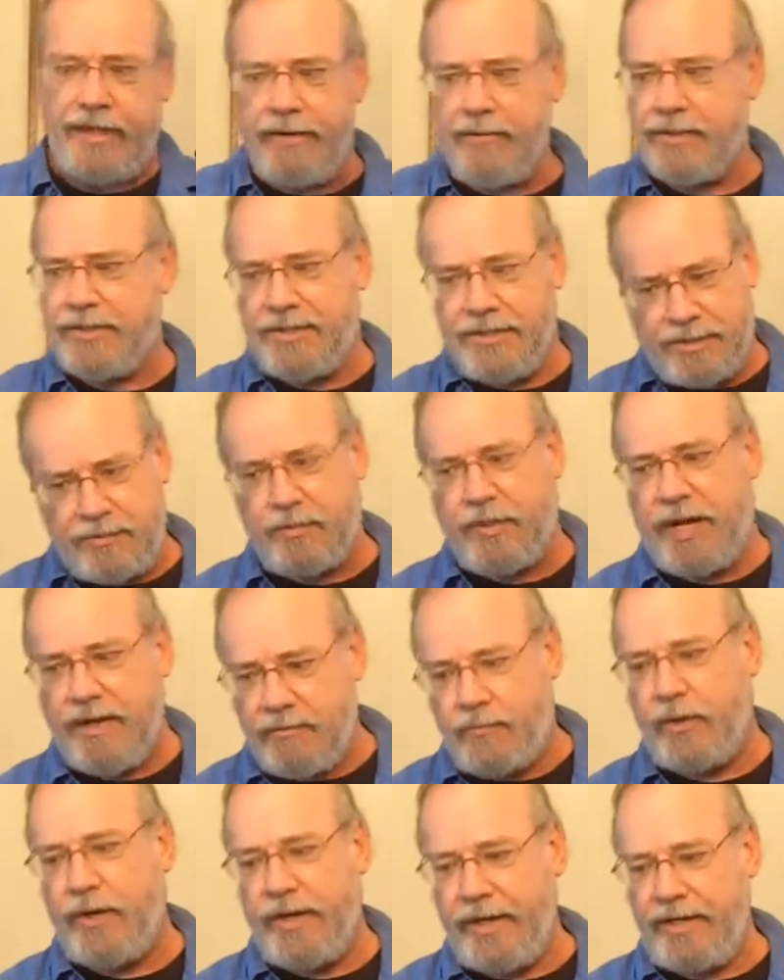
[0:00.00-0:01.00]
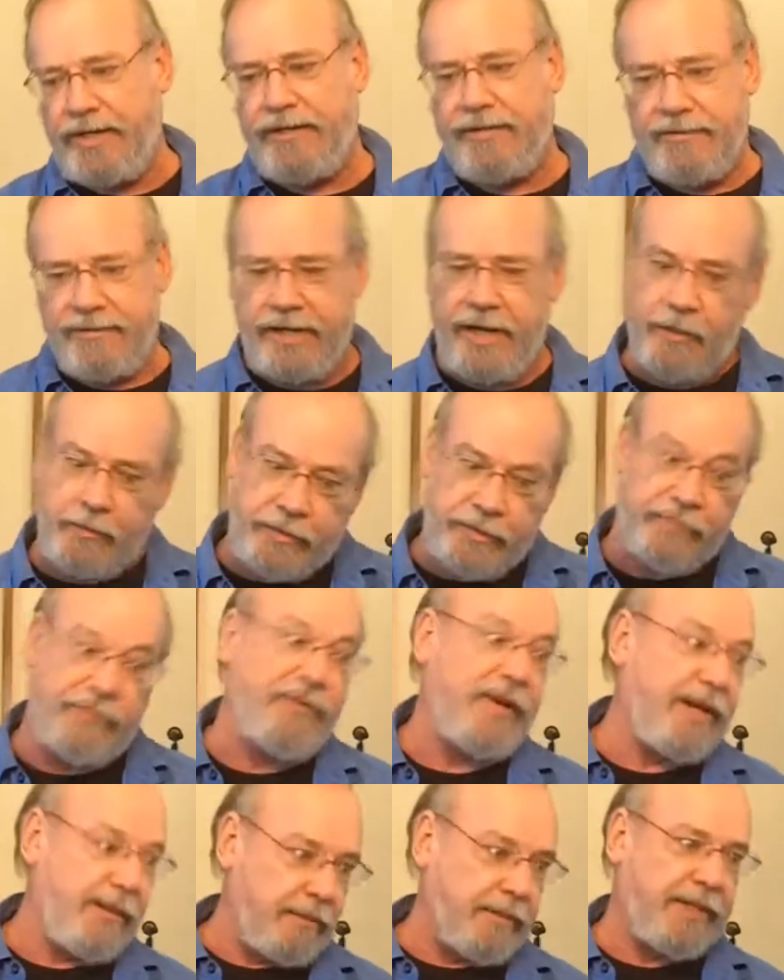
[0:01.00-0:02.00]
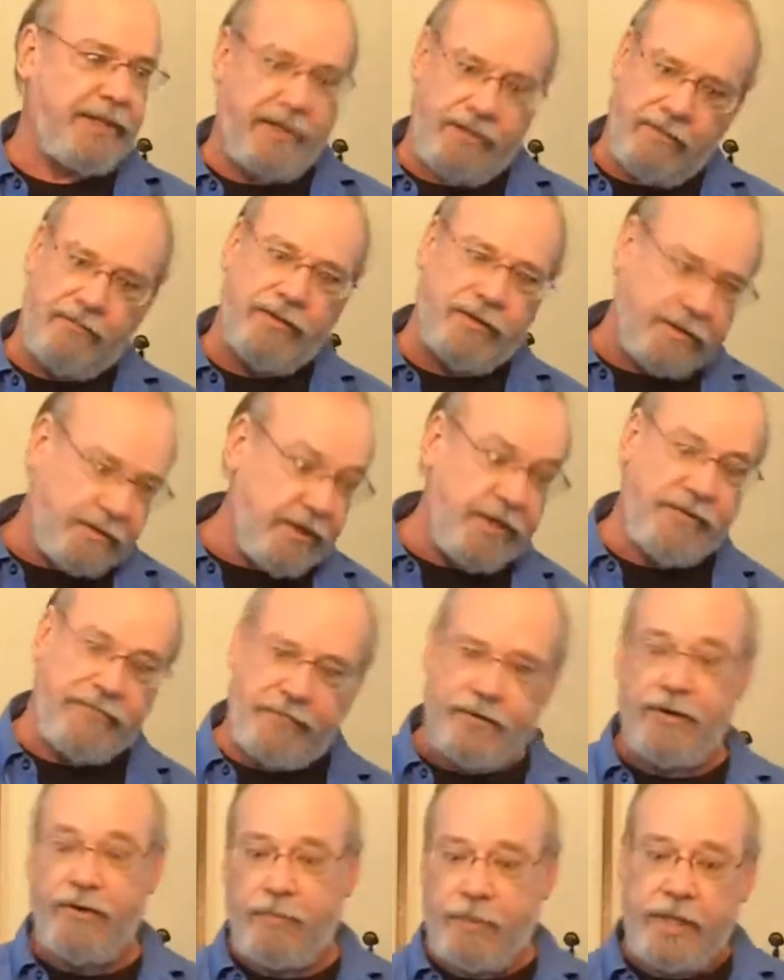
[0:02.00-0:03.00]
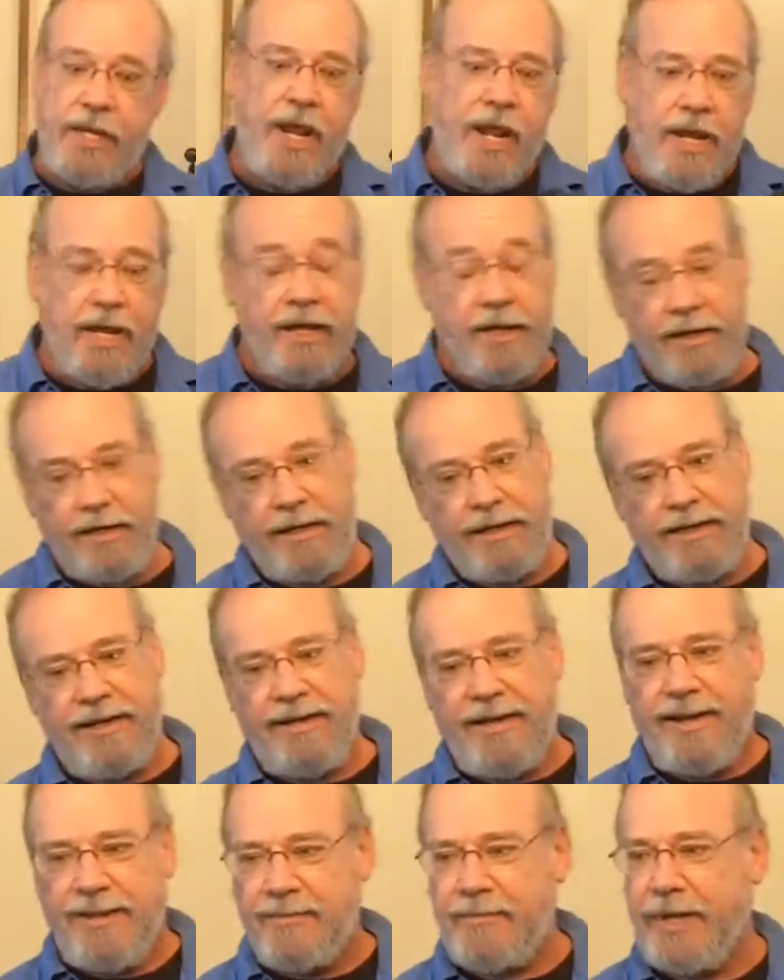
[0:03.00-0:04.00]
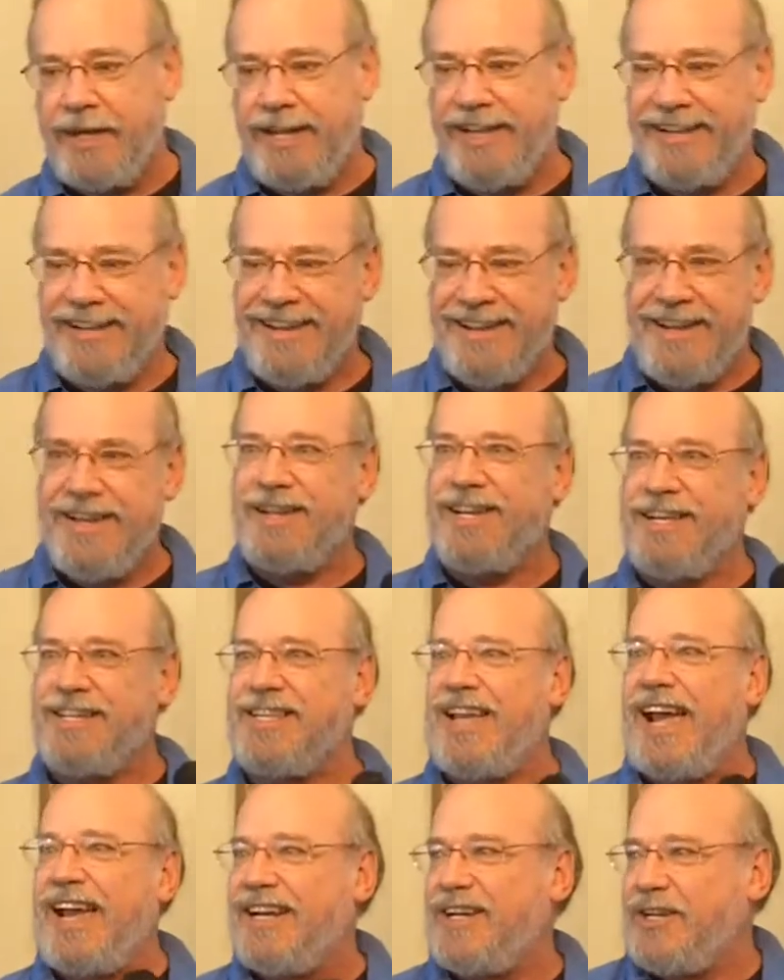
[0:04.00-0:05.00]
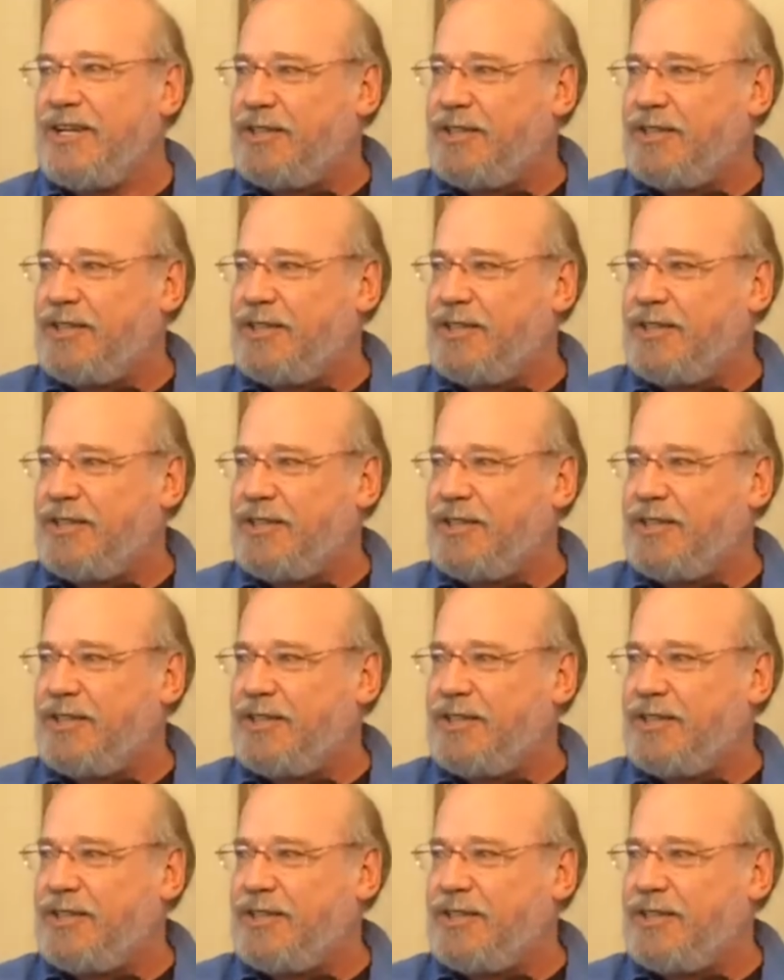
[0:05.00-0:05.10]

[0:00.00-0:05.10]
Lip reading: I was just kind of praying, you know, help their family get over the grief, you know, but because I